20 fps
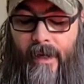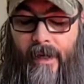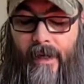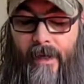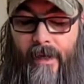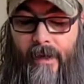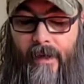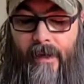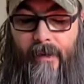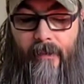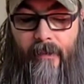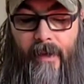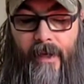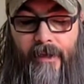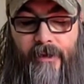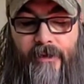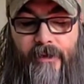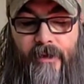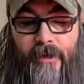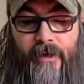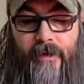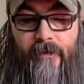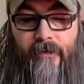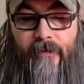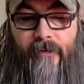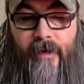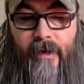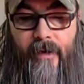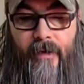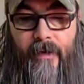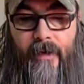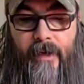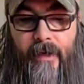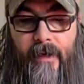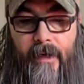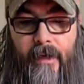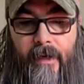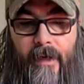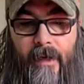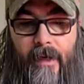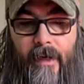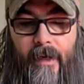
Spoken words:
it makes it very